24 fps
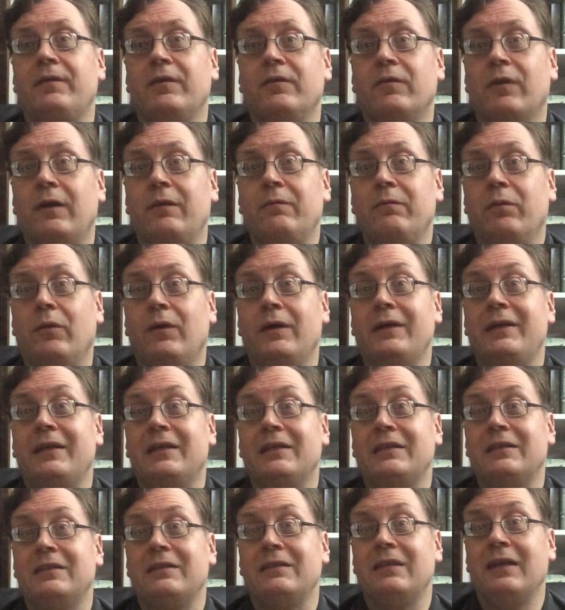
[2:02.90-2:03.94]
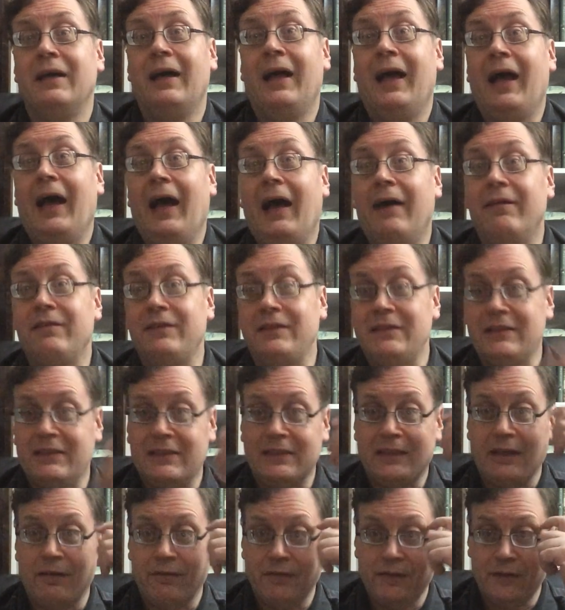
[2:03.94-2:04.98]
at one point as having
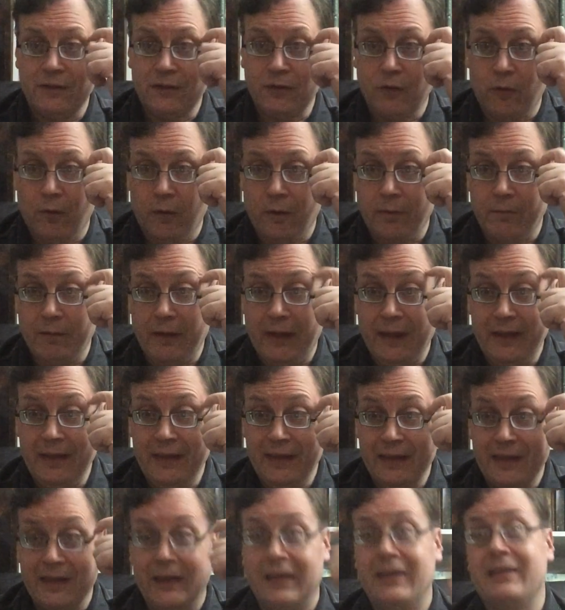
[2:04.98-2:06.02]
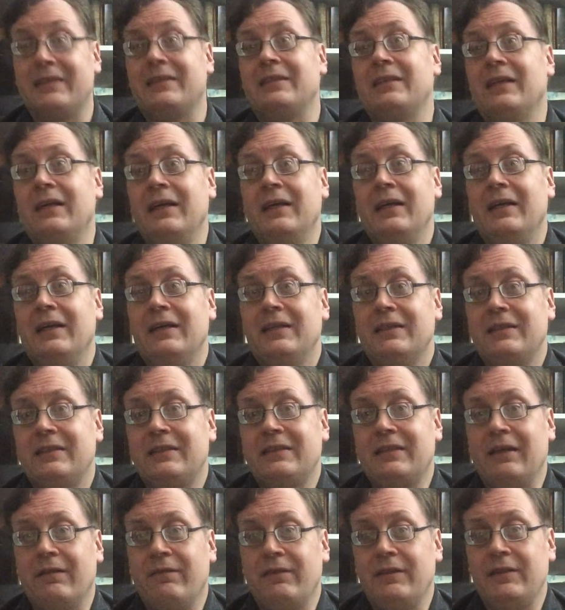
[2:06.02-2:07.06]
70 men. That's
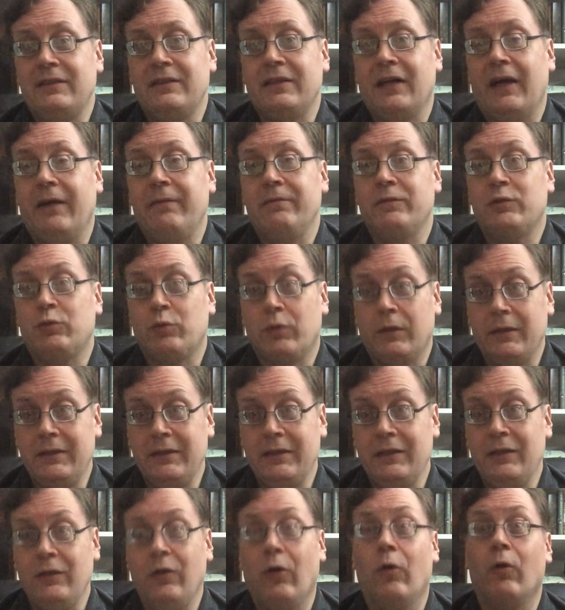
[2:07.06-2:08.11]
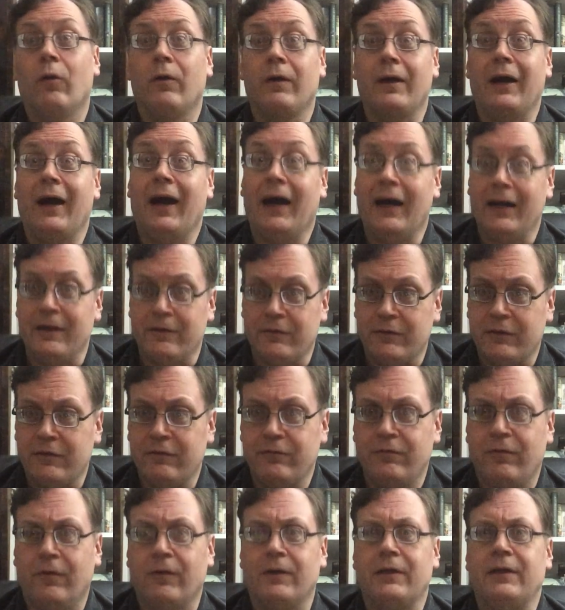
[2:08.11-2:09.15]
7 times 20, or
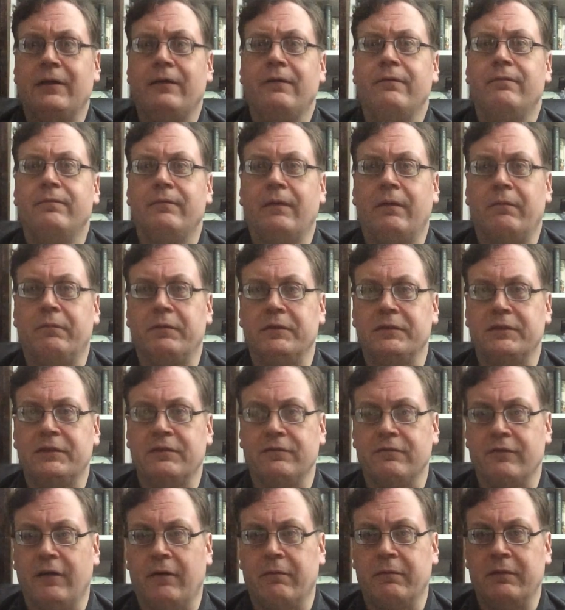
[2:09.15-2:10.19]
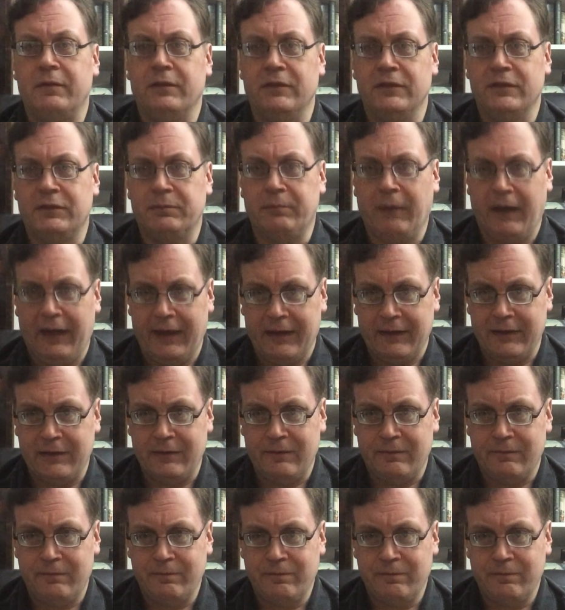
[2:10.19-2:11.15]
140 members of Robin Hood's band.